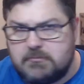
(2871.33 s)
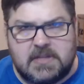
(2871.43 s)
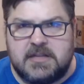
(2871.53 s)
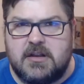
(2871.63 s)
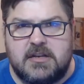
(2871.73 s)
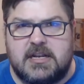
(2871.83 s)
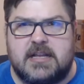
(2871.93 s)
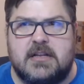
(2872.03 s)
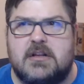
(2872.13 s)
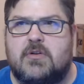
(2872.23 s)
And on and
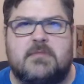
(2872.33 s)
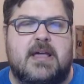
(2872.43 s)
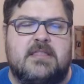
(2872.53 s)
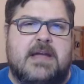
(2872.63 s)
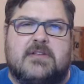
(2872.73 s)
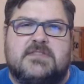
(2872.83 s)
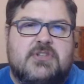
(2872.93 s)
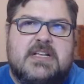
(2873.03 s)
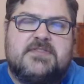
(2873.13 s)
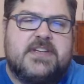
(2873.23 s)
I could go. The Mount of
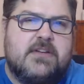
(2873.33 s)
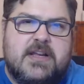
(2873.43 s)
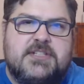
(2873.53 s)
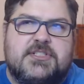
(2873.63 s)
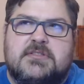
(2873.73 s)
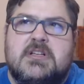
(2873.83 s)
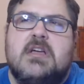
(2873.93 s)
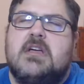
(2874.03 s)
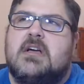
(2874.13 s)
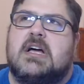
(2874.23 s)
Transfiguration.
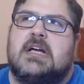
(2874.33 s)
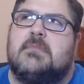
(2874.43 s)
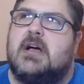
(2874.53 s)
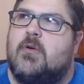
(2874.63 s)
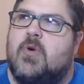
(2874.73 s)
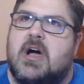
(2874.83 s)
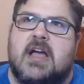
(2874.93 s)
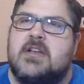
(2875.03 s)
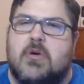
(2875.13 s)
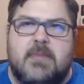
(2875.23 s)

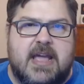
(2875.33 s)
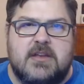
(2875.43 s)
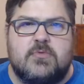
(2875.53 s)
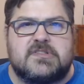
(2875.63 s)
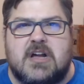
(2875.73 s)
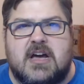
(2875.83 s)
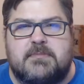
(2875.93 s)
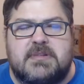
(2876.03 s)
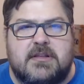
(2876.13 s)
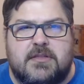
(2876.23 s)
I know a man who was caught
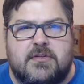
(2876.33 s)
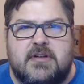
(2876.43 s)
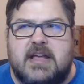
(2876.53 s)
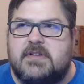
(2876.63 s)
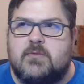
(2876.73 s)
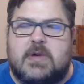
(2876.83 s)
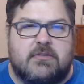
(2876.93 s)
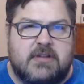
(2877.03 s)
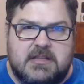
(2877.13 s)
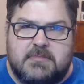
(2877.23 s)
up into the third heaven,
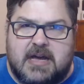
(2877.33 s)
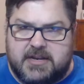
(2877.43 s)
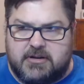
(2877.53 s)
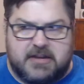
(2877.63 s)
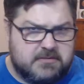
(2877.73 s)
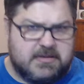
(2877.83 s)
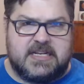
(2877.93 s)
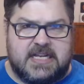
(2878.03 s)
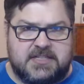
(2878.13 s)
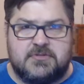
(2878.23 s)
whether in the body or out of the
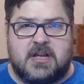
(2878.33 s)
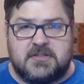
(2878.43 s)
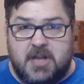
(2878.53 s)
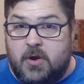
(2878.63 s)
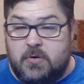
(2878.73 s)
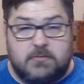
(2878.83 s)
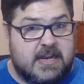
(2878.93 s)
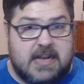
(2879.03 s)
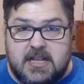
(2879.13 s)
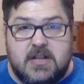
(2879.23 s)
body, I do not know.
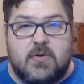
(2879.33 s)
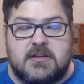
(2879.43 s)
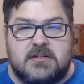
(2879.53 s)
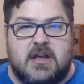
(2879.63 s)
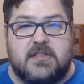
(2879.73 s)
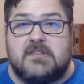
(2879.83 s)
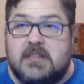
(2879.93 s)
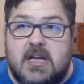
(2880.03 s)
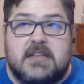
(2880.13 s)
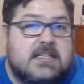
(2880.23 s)
Right? I can go on and on. There's a
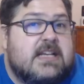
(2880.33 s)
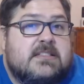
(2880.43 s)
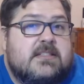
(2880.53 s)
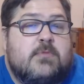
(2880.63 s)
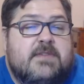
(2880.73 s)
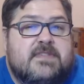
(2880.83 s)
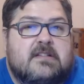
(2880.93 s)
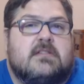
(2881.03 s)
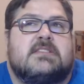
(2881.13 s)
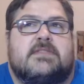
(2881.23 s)
lot of texts that we
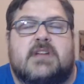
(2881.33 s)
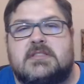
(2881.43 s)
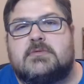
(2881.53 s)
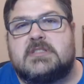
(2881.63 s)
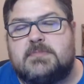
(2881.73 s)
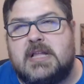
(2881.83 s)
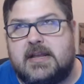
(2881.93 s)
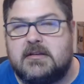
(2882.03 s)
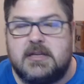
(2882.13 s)
physicalists have got to explain.